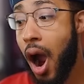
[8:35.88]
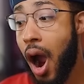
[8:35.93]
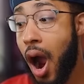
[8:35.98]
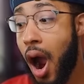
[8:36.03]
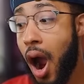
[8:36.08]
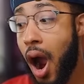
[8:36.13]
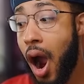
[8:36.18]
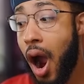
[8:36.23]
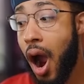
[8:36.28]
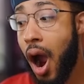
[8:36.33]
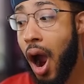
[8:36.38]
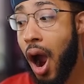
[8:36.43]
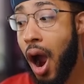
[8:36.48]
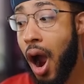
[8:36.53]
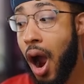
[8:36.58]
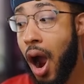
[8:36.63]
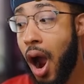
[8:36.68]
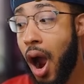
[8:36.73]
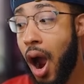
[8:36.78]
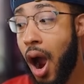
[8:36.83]

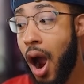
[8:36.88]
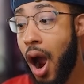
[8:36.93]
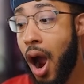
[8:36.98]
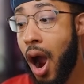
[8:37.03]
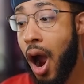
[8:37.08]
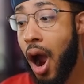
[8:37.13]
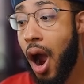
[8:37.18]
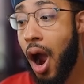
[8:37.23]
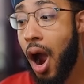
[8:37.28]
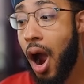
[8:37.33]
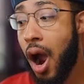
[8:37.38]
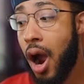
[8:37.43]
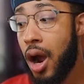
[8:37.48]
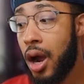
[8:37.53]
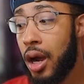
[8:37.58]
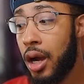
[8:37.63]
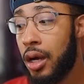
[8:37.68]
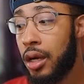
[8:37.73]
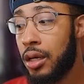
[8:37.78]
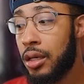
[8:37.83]

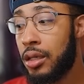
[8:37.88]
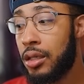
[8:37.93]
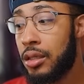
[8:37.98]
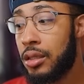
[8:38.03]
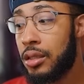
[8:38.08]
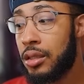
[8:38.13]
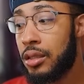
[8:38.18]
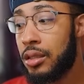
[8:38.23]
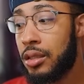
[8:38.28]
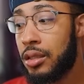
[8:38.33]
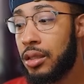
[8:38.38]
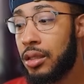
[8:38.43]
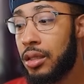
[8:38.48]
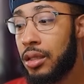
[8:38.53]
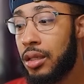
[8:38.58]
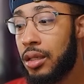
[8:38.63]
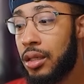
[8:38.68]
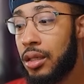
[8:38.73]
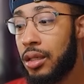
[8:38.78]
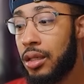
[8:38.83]

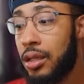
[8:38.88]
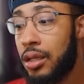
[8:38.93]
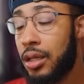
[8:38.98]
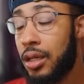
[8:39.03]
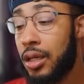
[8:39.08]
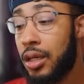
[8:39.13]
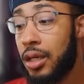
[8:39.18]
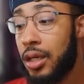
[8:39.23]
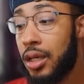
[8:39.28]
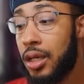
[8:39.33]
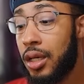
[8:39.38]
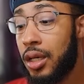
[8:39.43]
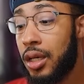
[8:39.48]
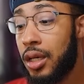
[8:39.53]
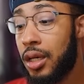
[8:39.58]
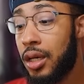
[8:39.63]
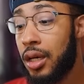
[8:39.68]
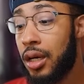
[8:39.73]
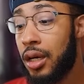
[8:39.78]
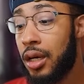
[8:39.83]

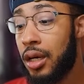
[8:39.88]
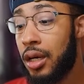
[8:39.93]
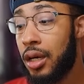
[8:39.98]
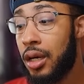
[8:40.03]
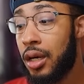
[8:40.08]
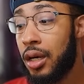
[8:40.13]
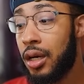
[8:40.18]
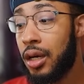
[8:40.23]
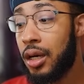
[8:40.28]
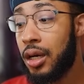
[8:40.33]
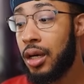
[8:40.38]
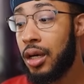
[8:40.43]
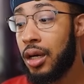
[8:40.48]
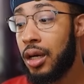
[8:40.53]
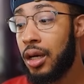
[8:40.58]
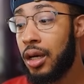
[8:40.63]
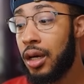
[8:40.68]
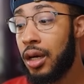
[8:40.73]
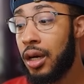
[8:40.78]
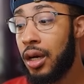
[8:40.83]

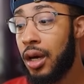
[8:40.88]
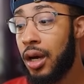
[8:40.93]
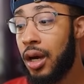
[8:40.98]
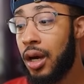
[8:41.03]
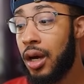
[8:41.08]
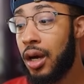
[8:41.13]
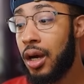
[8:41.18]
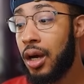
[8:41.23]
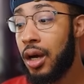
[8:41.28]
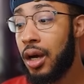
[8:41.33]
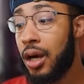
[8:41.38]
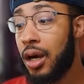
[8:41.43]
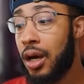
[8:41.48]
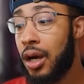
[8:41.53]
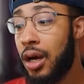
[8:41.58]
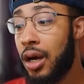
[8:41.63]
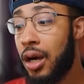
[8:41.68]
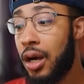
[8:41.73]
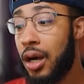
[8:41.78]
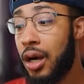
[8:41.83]

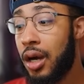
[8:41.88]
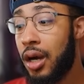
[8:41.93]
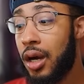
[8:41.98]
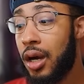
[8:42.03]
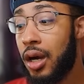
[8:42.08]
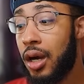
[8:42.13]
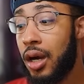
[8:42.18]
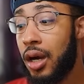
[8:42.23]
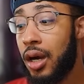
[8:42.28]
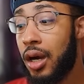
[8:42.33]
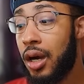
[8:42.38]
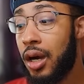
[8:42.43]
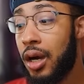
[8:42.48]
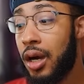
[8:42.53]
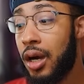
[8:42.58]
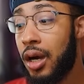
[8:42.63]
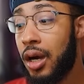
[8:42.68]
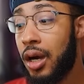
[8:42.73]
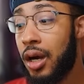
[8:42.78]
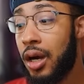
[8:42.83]

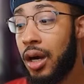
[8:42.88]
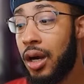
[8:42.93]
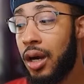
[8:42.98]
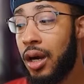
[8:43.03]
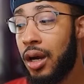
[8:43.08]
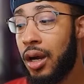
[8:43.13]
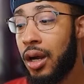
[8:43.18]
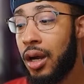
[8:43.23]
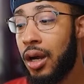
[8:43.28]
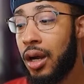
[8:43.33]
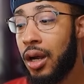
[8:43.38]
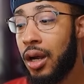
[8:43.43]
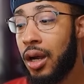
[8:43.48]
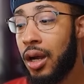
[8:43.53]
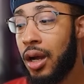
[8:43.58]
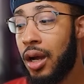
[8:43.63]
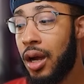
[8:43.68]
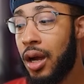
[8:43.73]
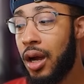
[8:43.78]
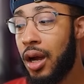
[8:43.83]
[no speech]